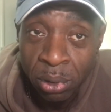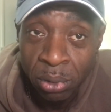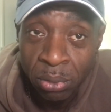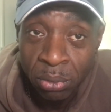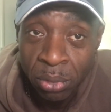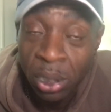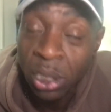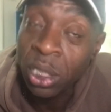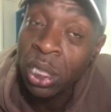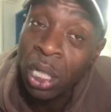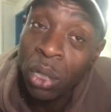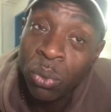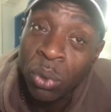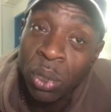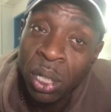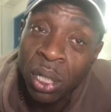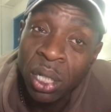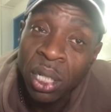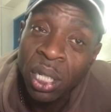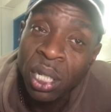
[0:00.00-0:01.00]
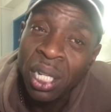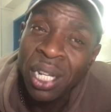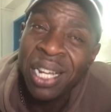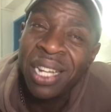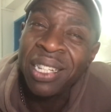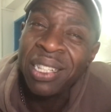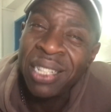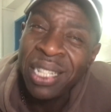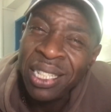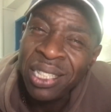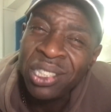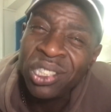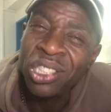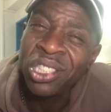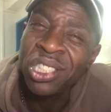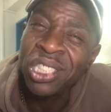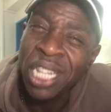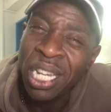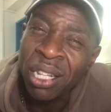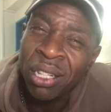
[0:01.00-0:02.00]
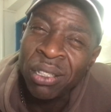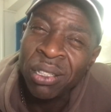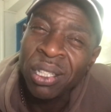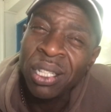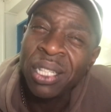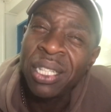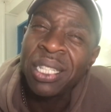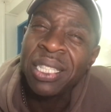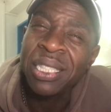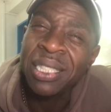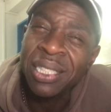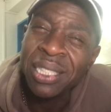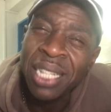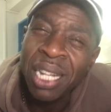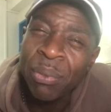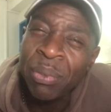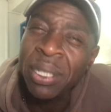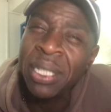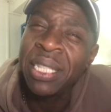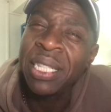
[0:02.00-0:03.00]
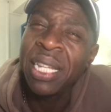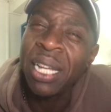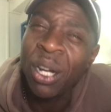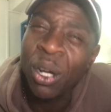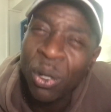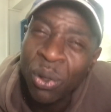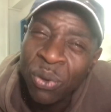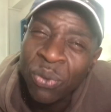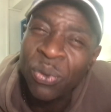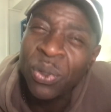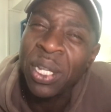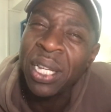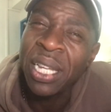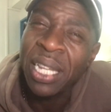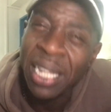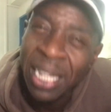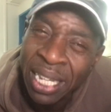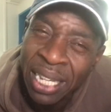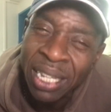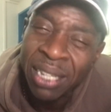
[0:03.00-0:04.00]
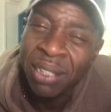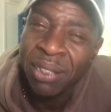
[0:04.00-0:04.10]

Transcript: But you know what? At least Shell is coming over here.